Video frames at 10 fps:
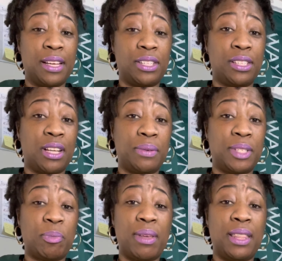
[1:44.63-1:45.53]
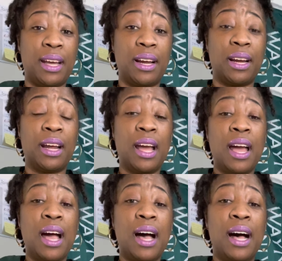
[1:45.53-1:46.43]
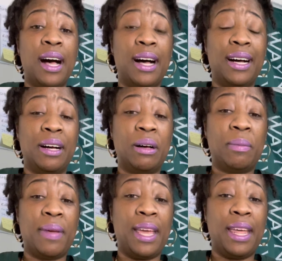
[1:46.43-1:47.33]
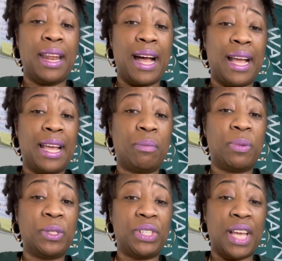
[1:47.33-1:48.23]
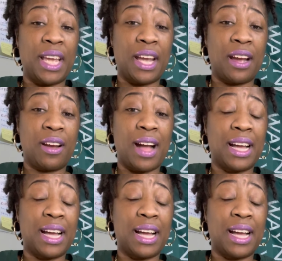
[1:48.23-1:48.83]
She's always been there. Um, and I appreciate her.